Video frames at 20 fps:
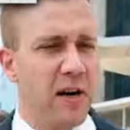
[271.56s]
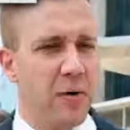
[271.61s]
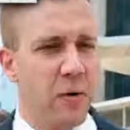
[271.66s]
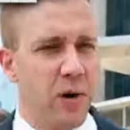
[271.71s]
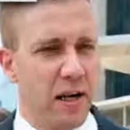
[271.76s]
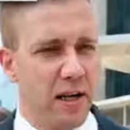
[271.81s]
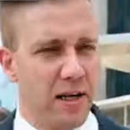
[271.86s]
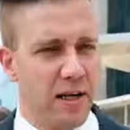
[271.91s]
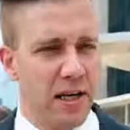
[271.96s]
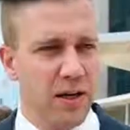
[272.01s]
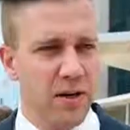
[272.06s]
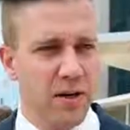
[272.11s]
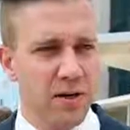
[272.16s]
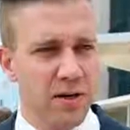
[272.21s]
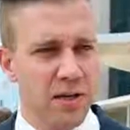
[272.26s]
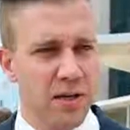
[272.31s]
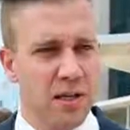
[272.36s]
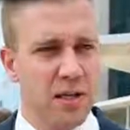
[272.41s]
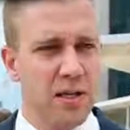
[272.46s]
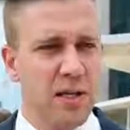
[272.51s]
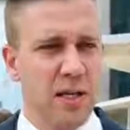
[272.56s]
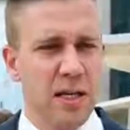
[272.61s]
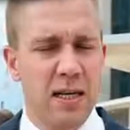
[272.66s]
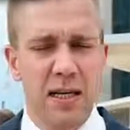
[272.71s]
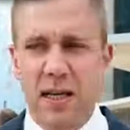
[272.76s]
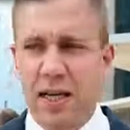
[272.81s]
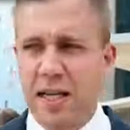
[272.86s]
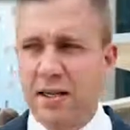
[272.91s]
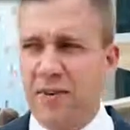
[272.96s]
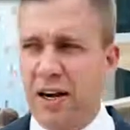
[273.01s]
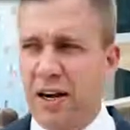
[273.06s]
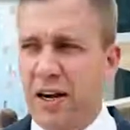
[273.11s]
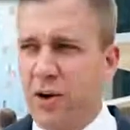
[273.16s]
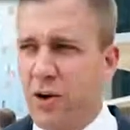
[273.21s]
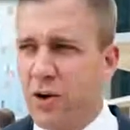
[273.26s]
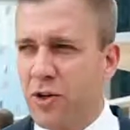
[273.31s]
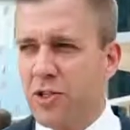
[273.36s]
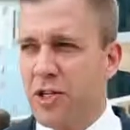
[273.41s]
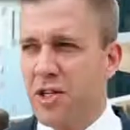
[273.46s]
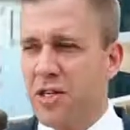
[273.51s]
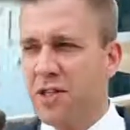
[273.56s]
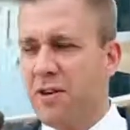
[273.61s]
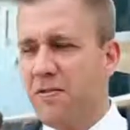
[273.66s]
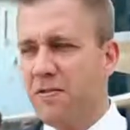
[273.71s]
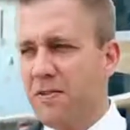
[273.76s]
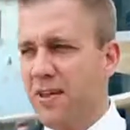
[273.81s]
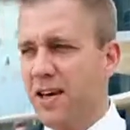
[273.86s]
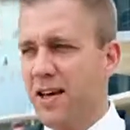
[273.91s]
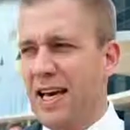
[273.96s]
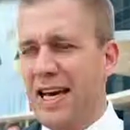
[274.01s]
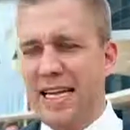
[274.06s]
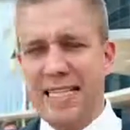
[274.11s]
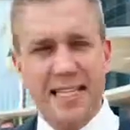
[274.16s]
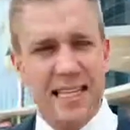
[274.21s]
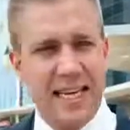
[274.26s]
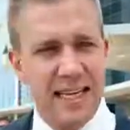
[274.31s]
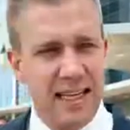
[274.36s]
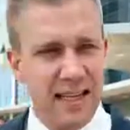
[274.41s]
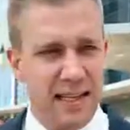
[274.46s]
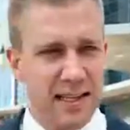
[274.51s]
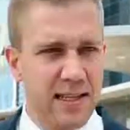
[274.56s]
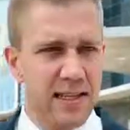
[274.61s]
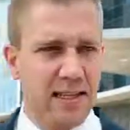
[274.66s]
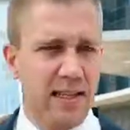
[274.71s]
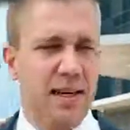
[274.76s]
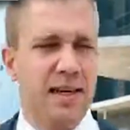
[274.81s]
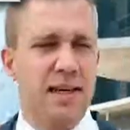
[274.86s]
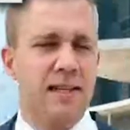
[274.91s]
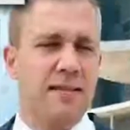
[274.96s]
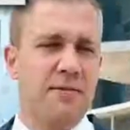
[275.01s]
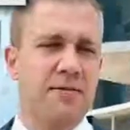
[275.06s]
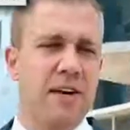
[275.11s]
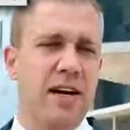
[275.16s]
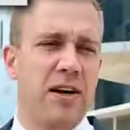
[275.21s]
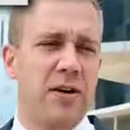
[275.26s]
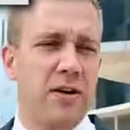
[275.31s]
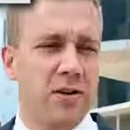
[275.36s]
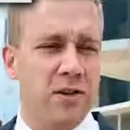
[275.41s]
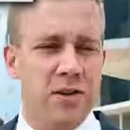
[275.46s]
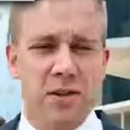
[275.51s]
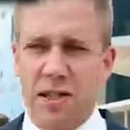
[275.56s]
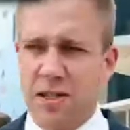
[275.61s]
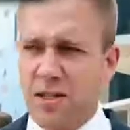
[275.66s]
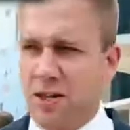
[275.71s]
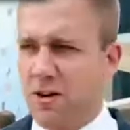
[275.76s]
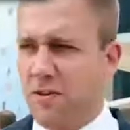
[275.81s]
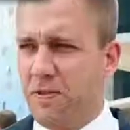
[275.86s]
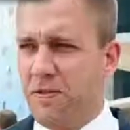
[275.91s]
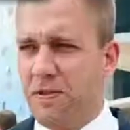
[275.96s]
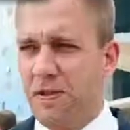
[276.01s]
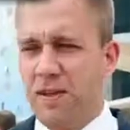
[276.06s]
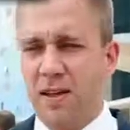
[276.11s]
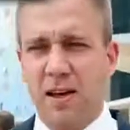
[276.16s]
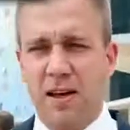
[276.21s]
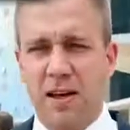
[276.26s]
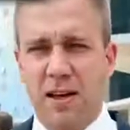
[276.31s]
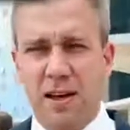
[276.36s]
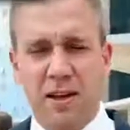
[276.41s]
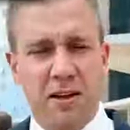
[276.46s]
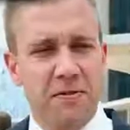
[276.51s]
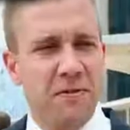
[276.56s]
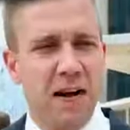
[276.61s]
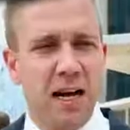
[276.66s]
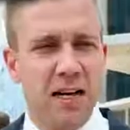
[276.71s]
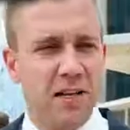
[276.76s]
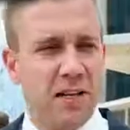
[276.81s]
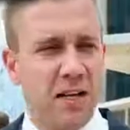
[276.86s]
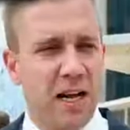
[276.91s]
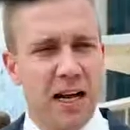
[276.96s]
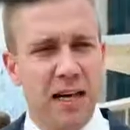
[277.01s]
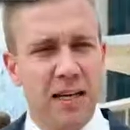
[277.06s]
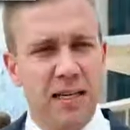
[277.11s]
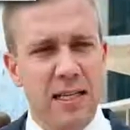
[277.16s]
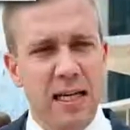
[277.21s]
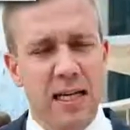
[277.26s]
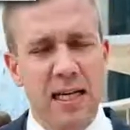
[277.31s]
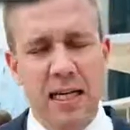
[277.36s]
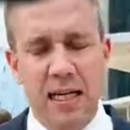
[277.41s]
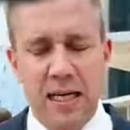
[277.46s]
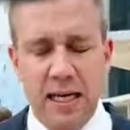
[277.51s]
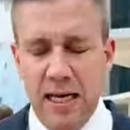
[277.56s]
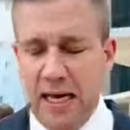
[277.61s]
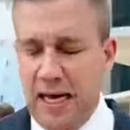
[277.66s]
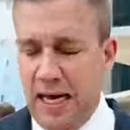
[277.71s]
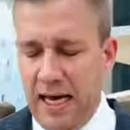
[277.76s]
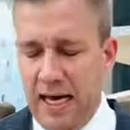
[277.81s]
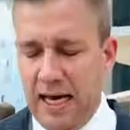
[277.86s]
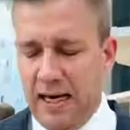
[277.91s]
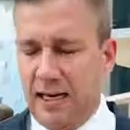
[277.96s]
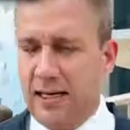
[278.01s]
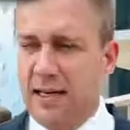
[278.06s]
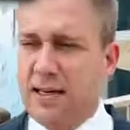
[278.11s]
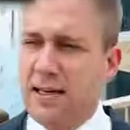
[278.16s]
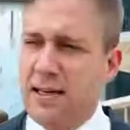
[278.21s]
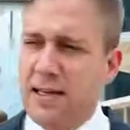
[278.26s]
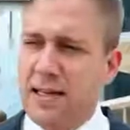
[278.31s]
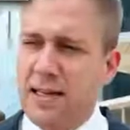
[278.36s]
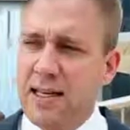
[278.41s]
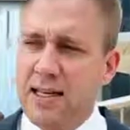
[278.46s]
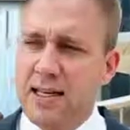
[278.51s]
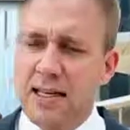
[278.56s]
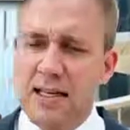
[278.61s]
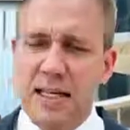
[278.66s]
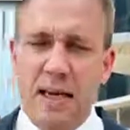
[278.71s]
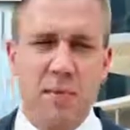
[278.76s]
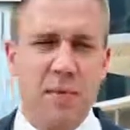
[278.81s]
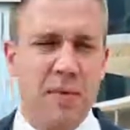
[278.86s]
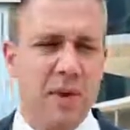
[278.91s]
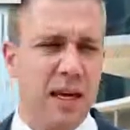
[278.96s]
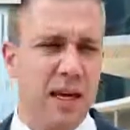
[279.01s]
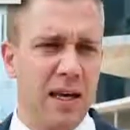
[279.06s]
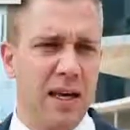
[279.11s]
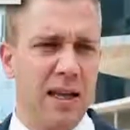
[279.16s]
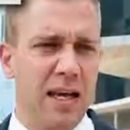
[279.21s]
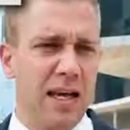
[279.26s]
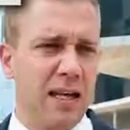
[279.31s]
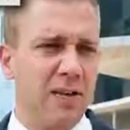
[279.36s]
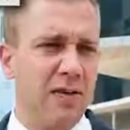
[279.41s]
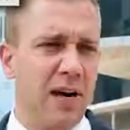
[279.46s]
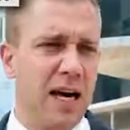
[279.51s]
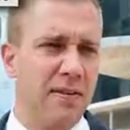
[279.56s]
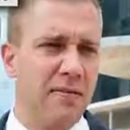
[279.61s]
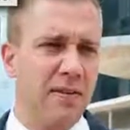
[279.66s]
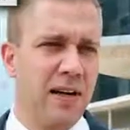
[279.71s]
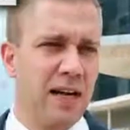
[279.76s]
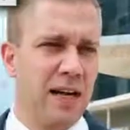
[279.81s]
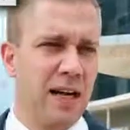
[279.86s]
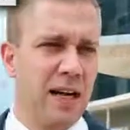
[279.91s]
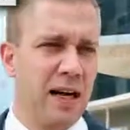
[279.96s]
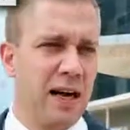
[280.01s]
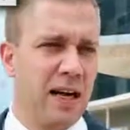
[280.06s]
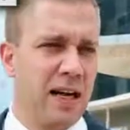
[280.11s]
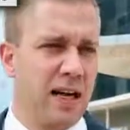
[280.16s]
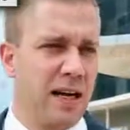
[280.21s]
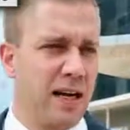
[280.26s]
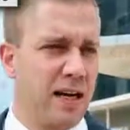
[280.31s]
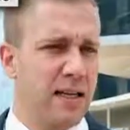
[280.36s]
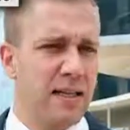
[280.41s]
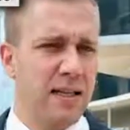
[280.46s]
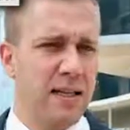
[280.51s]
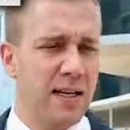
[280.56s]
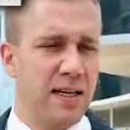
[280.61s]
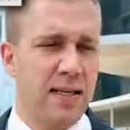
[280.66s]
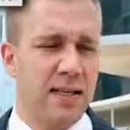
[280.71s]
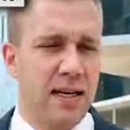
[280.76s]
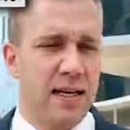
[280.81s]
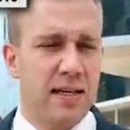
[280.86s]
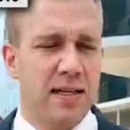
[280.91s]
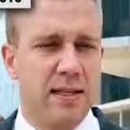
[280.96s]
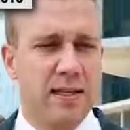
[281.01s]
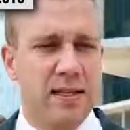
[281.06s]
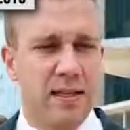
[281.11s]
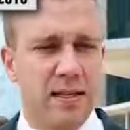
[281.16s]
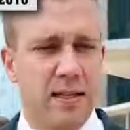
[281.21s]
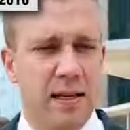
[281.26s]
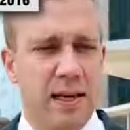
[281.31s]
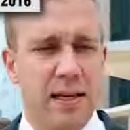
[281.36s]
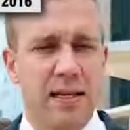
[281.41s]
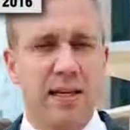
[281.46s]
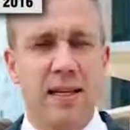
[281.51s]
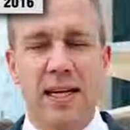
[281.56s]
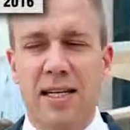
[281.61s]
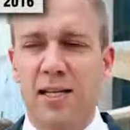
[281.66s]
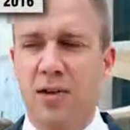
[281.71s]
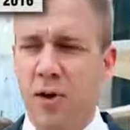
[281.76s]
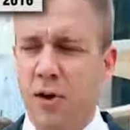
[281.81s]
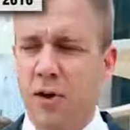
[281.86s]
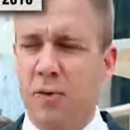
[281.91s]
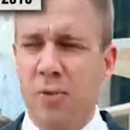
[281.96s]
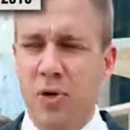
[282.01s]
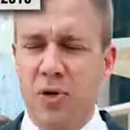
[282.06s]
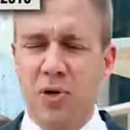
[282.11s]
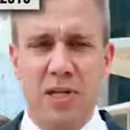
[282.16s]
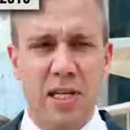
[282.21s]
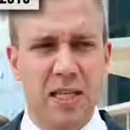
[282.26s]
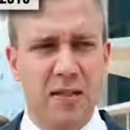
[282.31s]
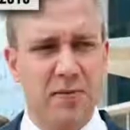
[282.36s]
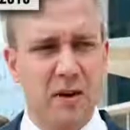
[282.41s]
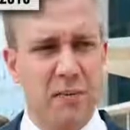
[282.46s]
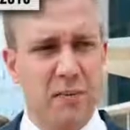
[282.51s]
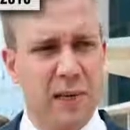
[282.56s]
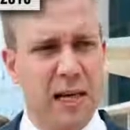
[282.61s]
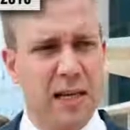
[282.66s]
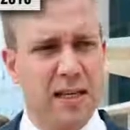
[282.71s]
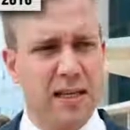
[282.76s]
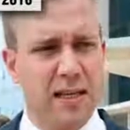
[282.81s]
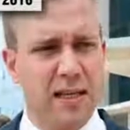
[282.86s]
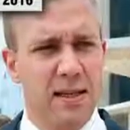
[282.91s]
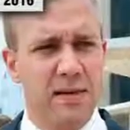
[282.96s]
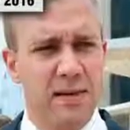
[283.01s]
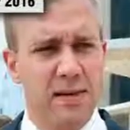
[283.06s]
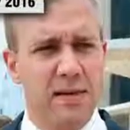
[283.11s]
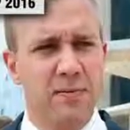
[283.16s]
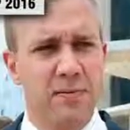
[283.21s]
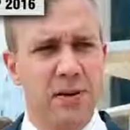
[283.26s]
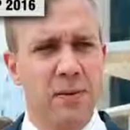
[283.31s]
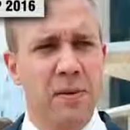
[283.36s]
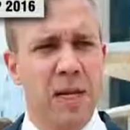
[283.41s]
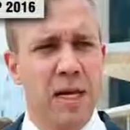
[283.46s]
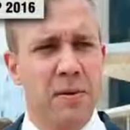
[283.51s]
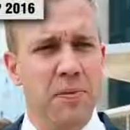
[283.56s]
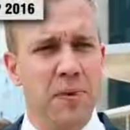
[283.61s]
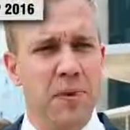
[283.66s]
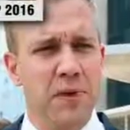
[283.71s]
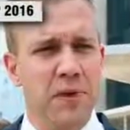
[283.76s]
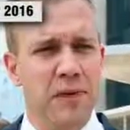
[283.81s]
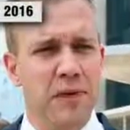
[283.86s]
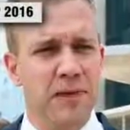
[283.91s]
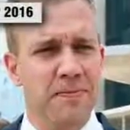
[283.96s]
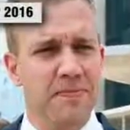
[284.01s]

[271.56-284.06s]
quality conscious, is very conscious of the aesthetics, is very conscious of the functionality, and this is something that you have in Kigali Heights. It ticks all the boxes from that point.